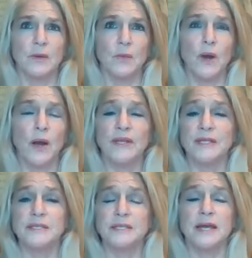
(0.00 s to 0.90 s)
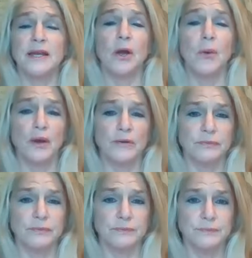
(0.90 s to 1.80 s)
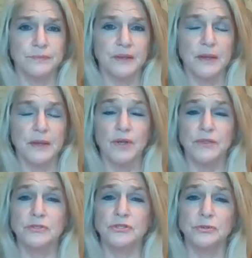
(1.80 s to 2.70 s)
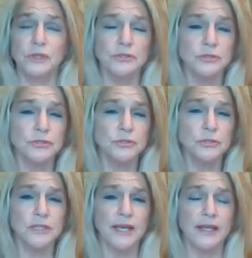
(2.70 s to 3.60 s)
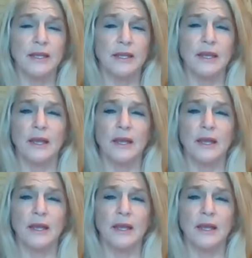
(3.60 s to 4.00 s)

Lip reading: what we need to let go of and what those structures look like